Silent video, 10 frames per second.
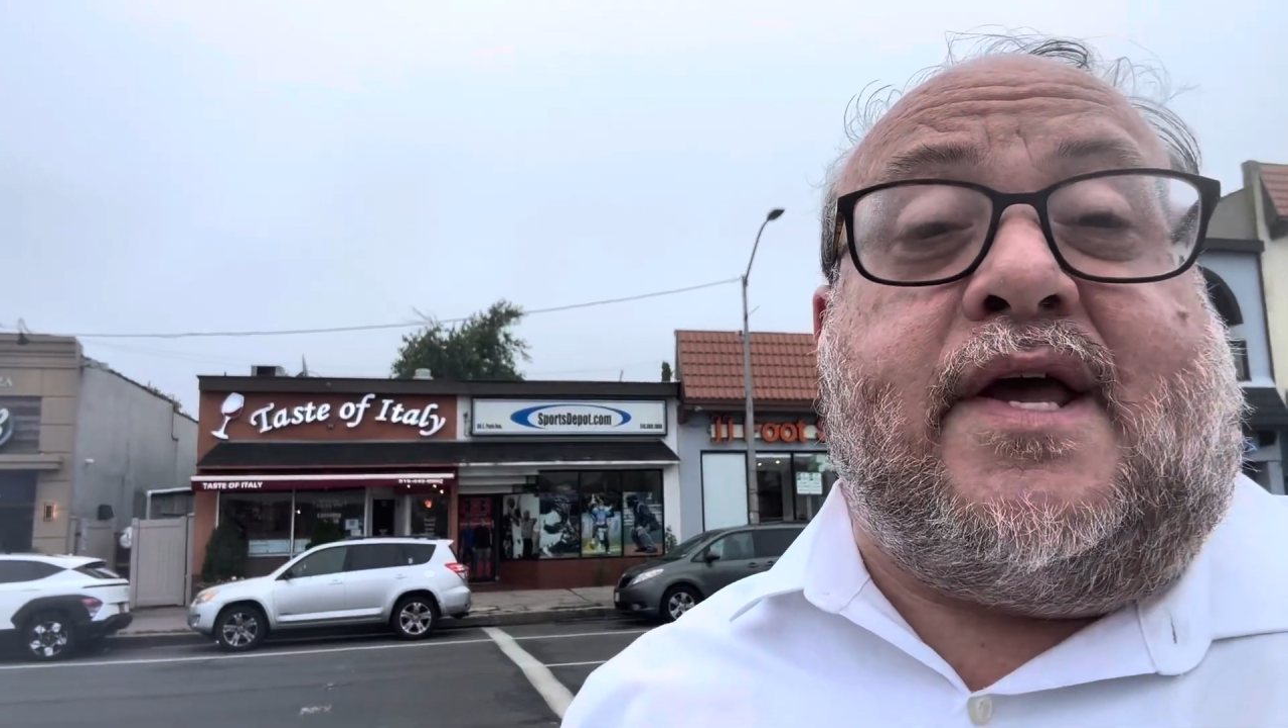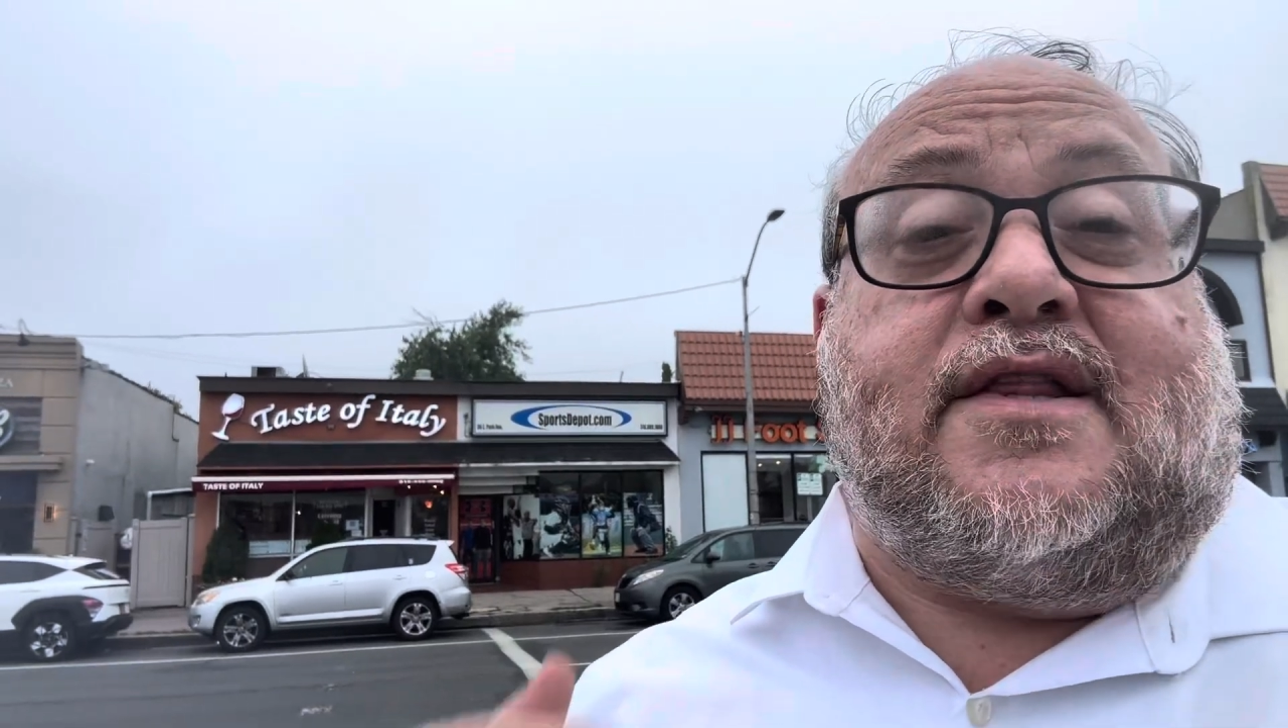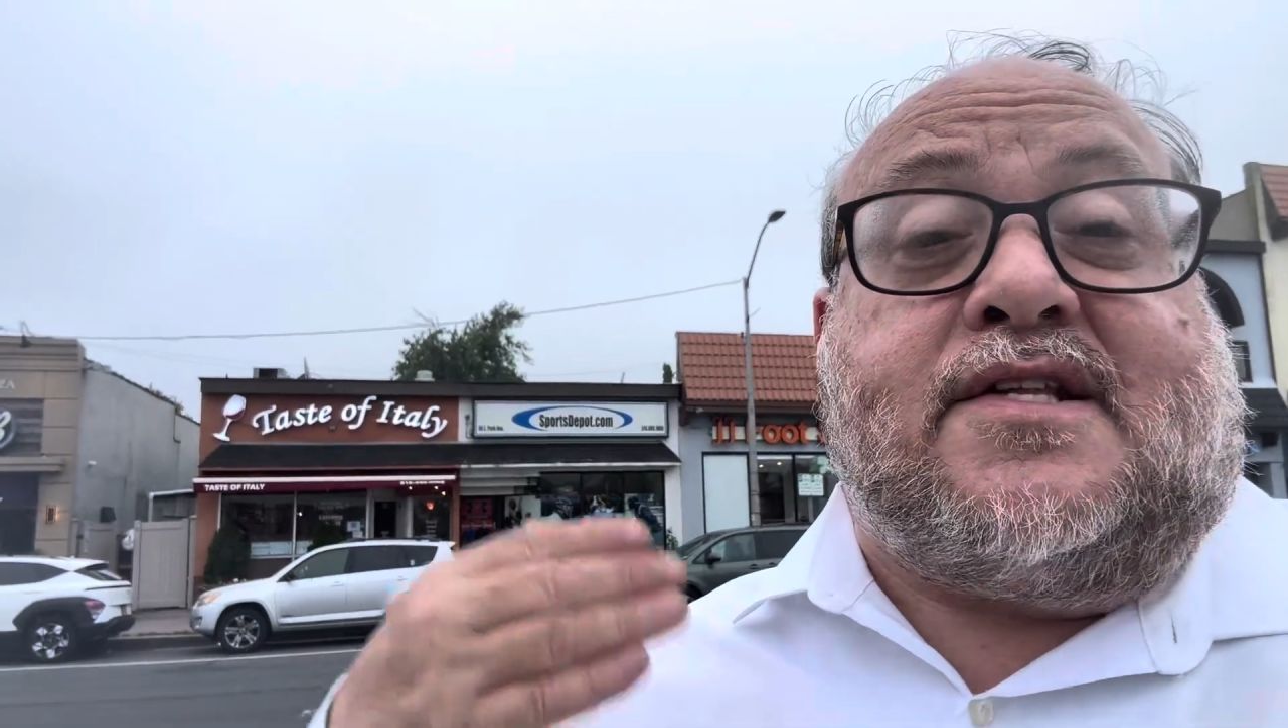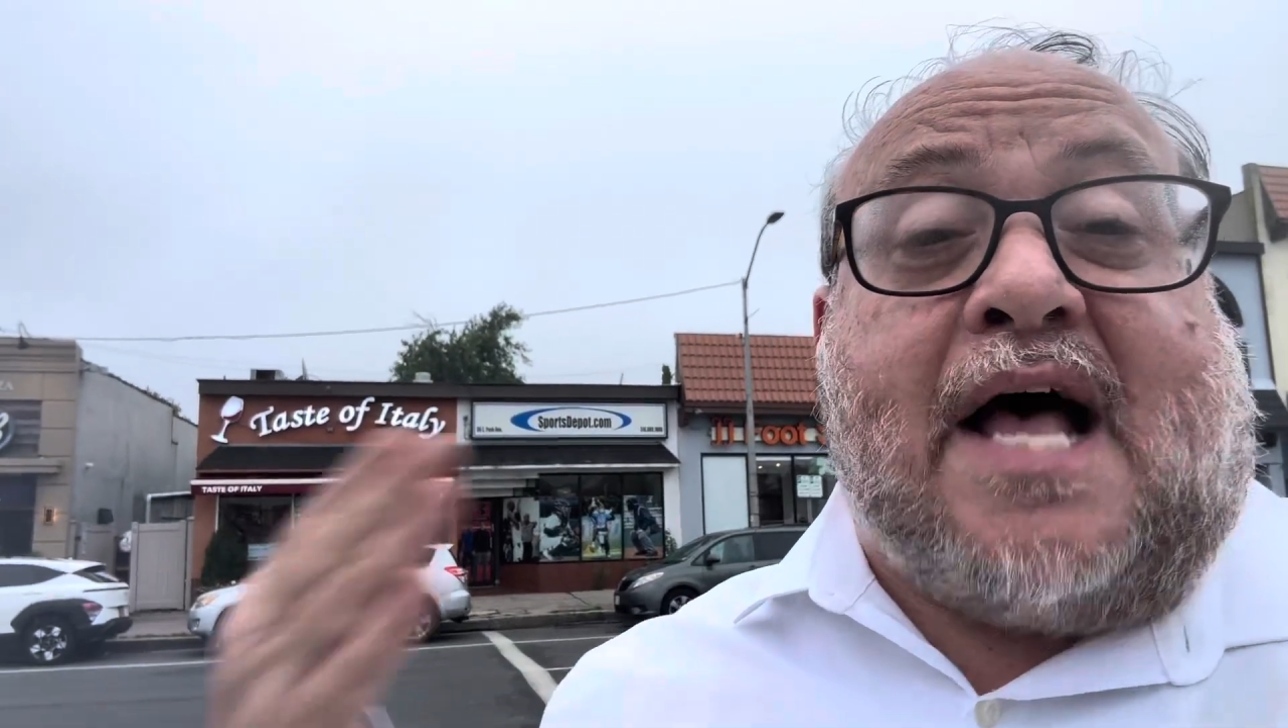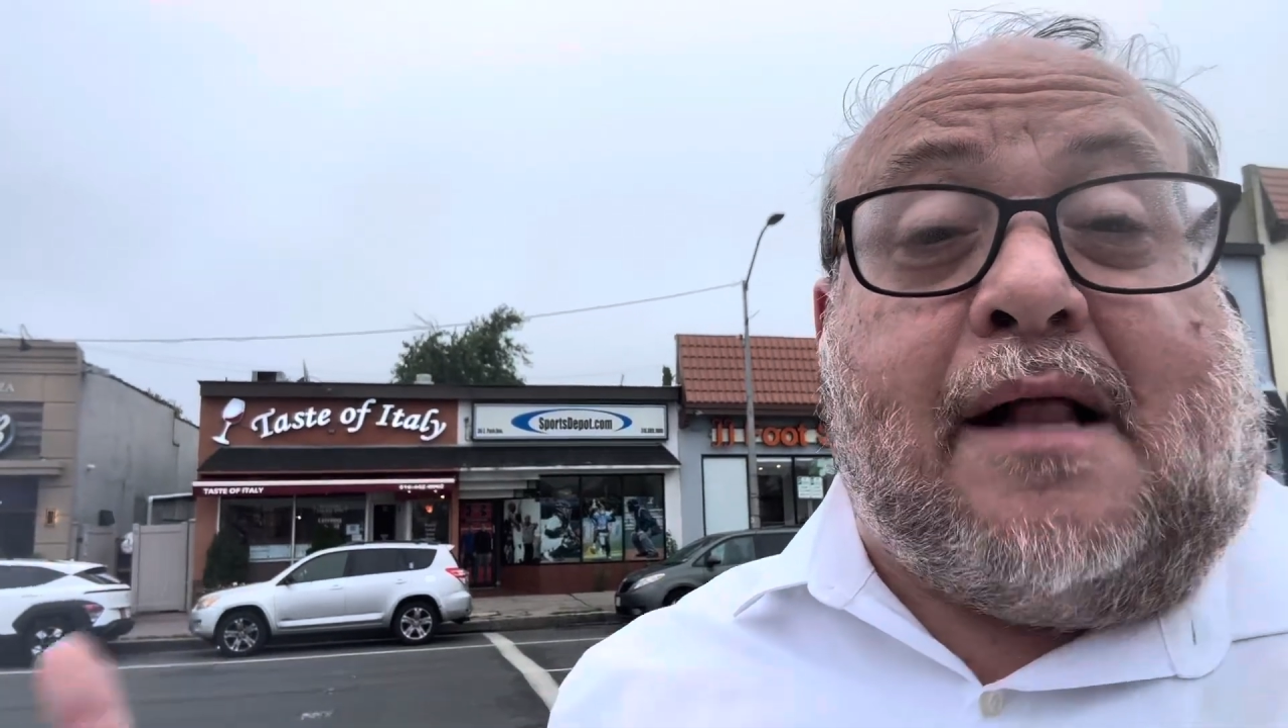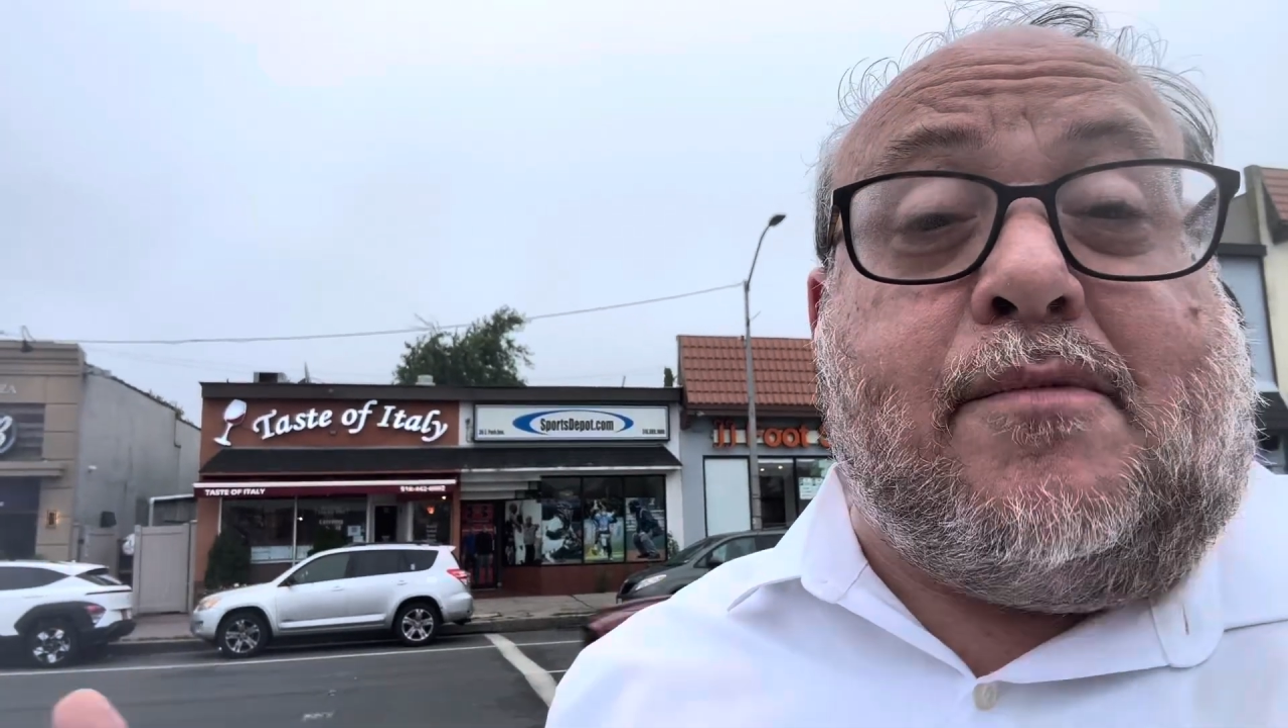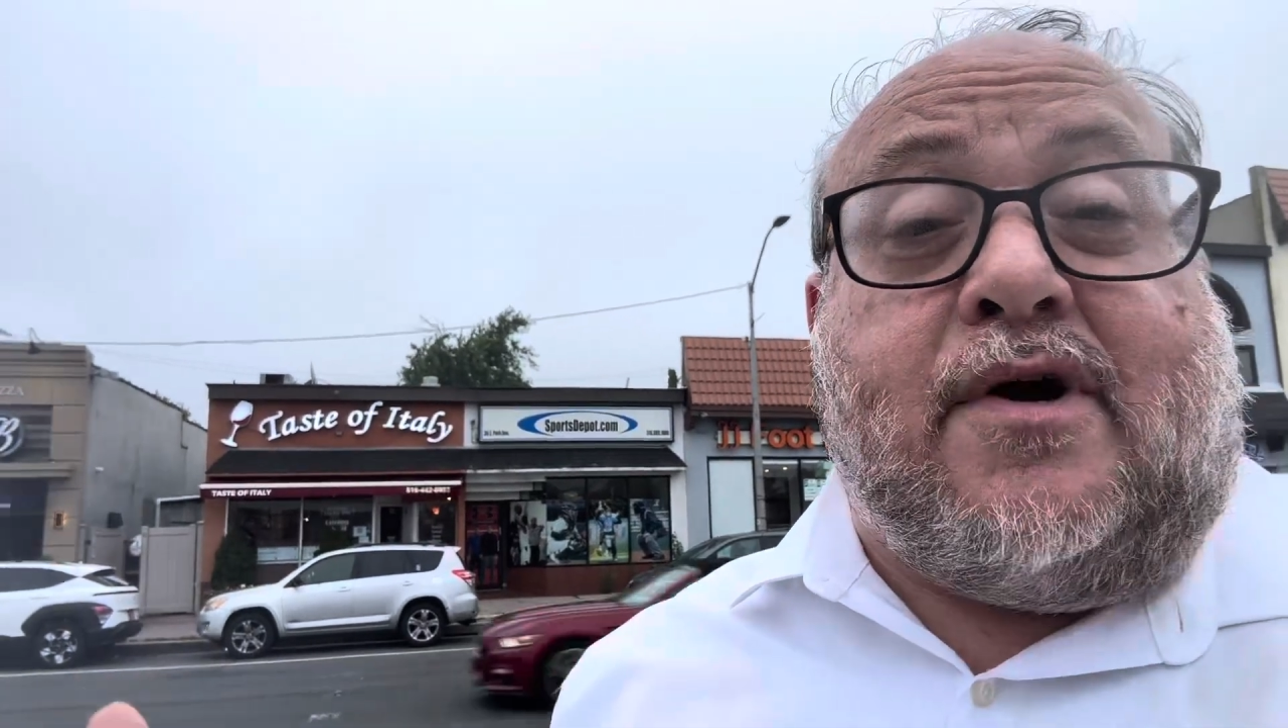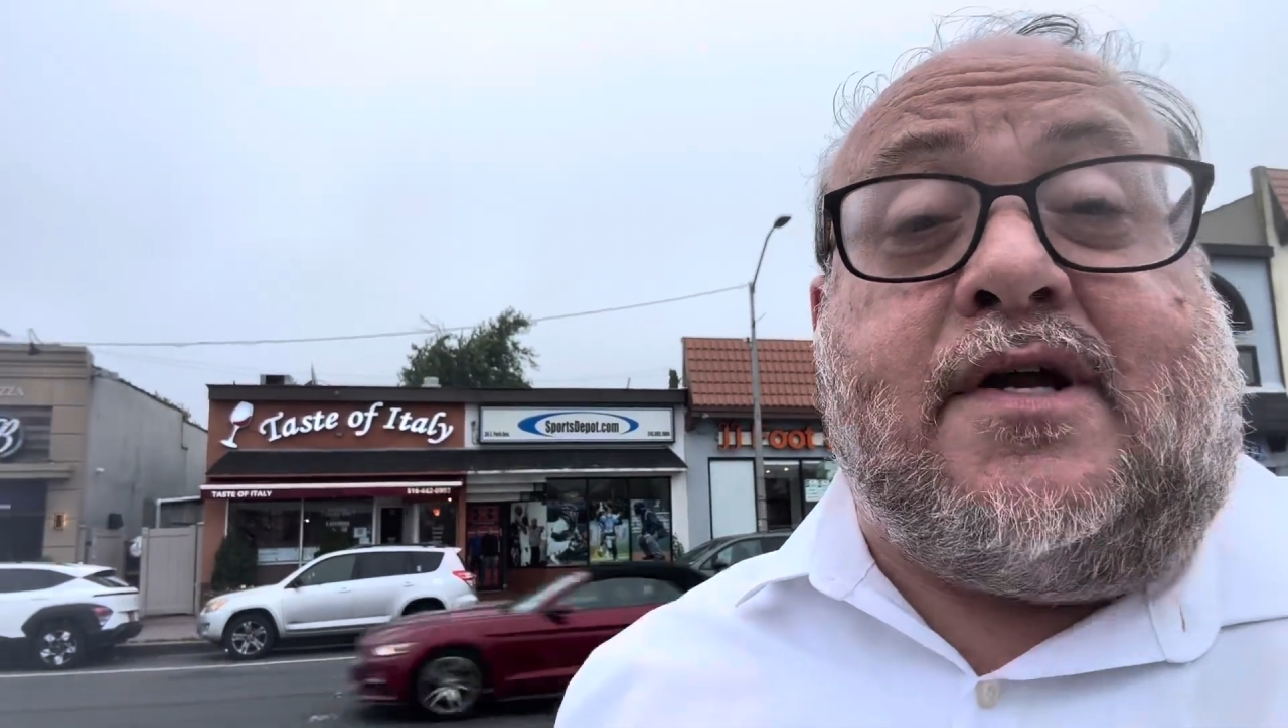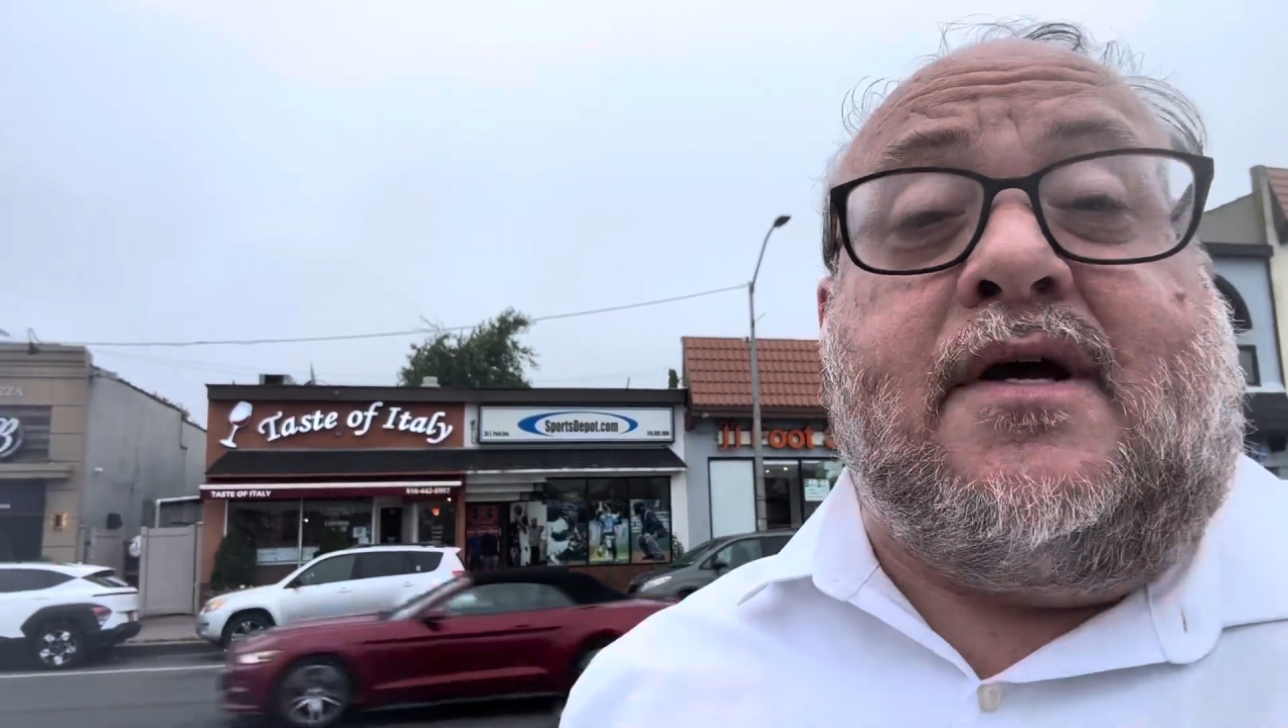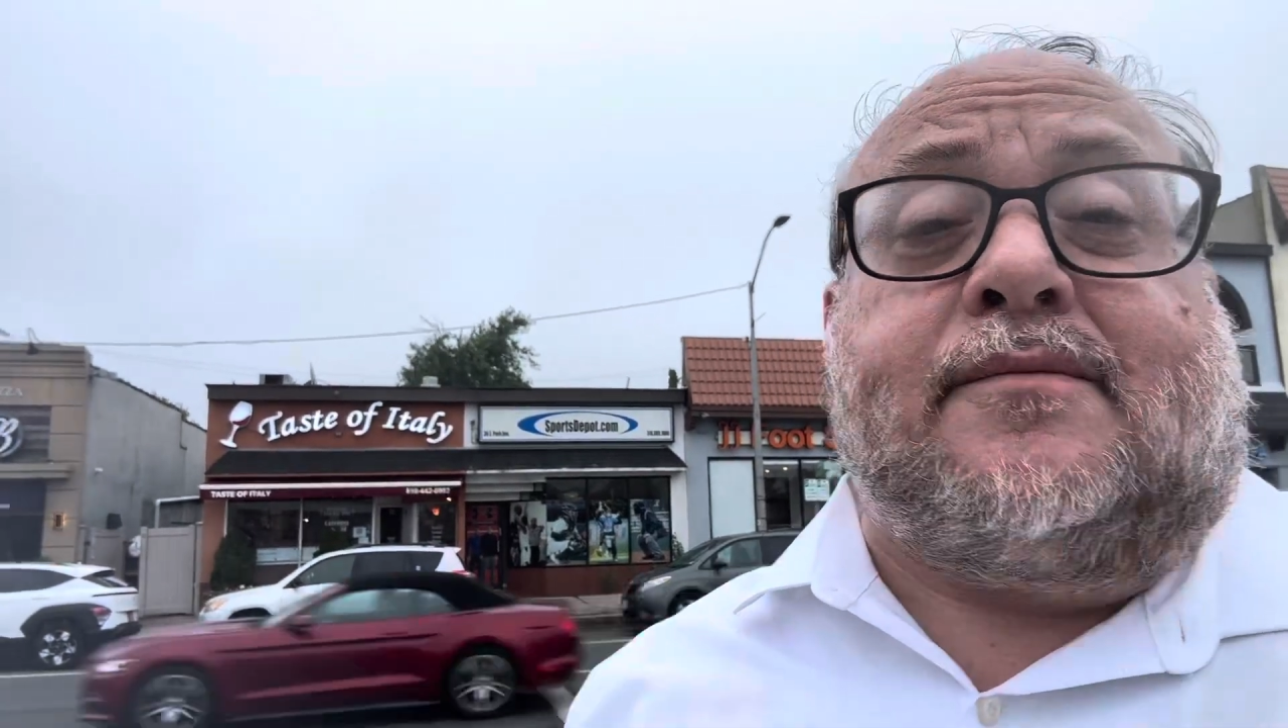in the
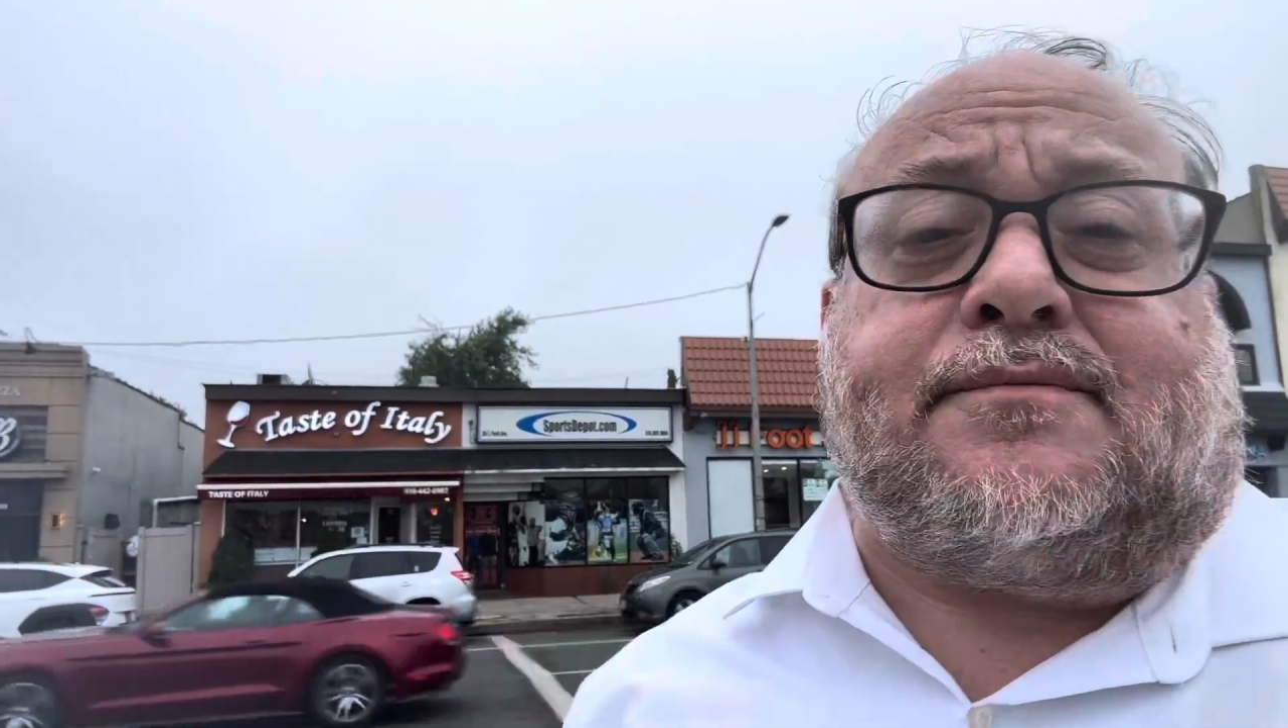Talmud,